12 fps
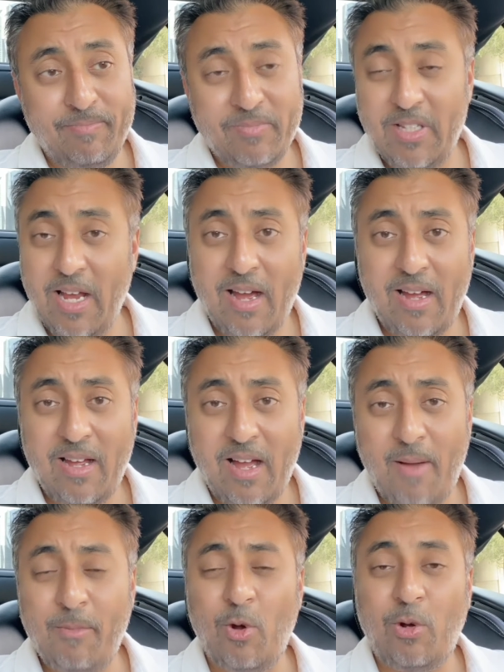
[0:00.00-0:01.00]
yeah,
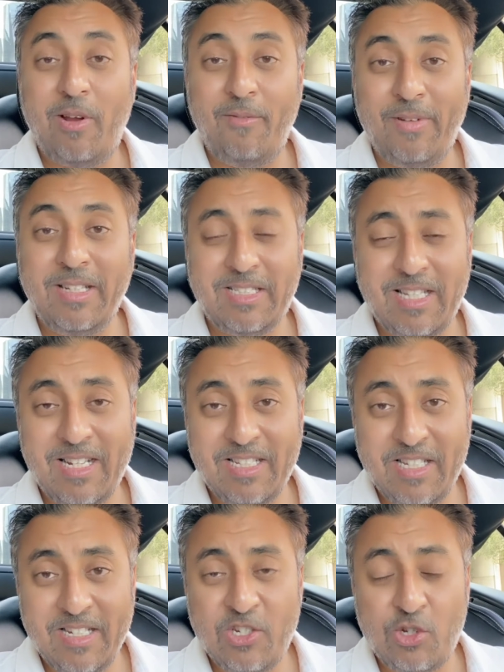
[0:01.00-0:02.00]
I'm not convinced that
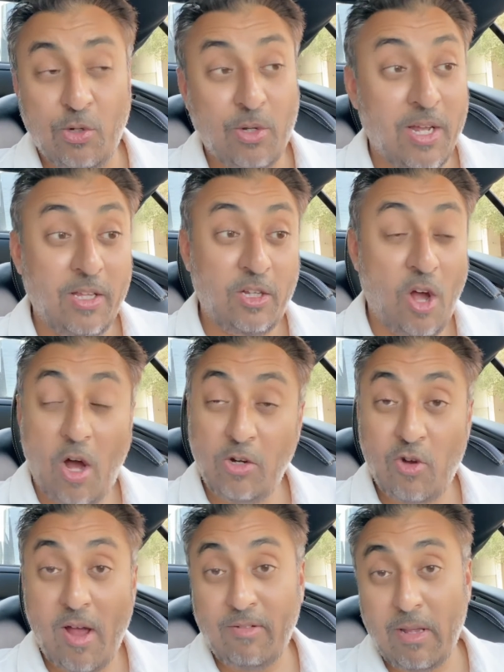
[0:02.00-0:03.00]
it's an issue. Car
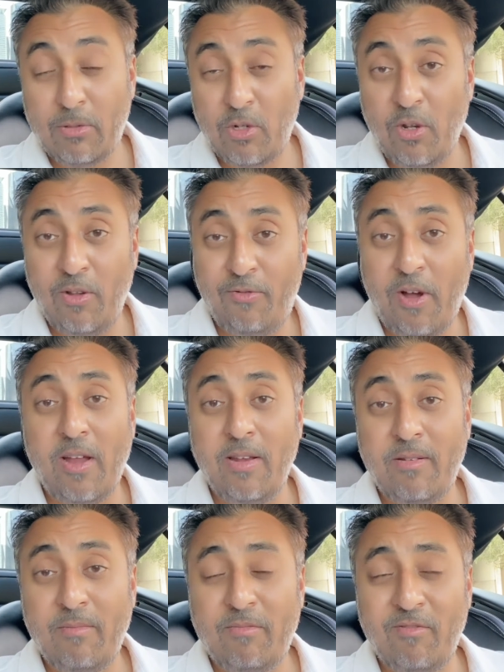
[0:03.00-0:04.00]
drives absolutely fine,
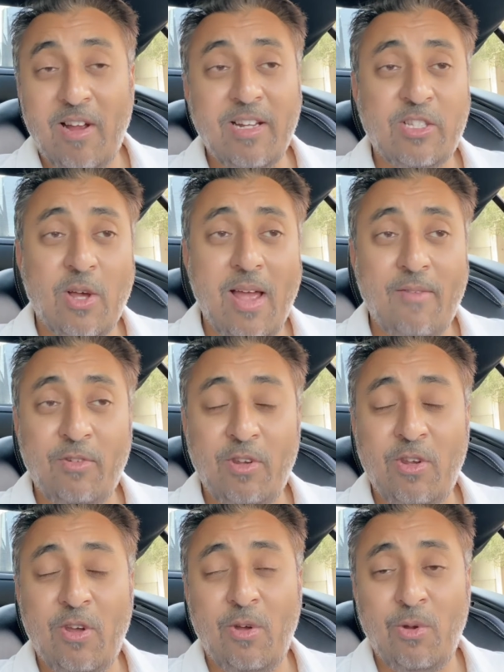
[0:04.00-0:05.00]
right? So I have
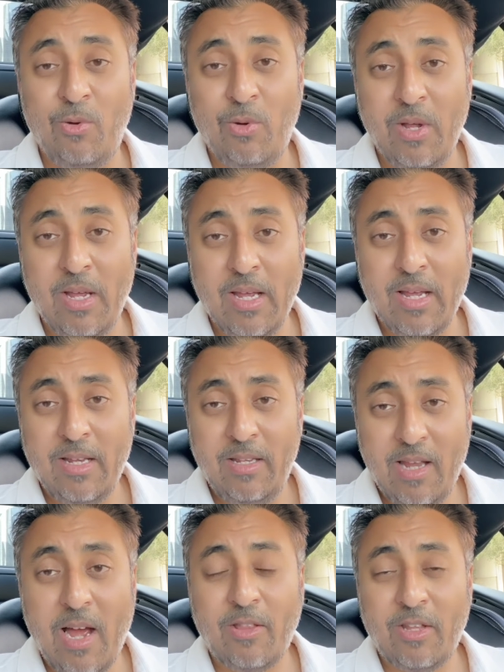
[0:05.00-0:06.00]
no
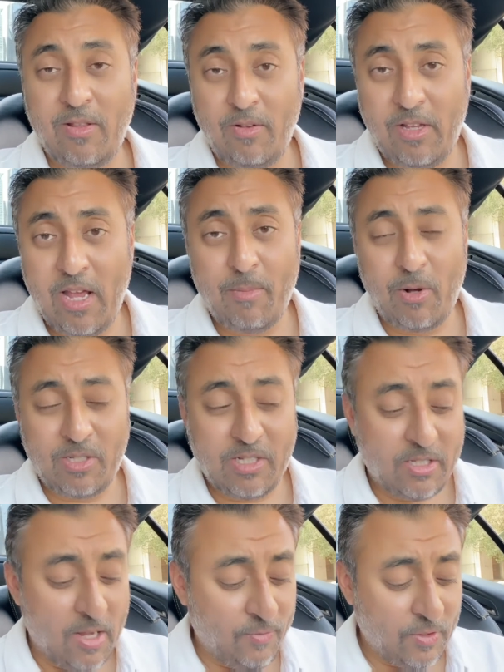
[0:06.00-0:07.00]
doubt that the gearbox
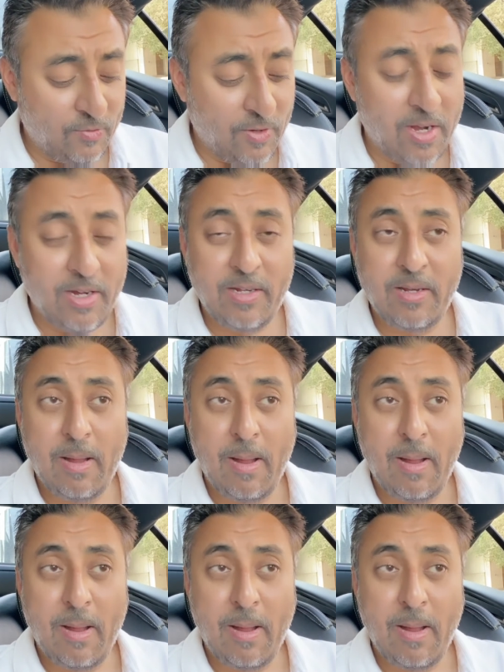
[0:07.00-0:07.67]
itself is fine.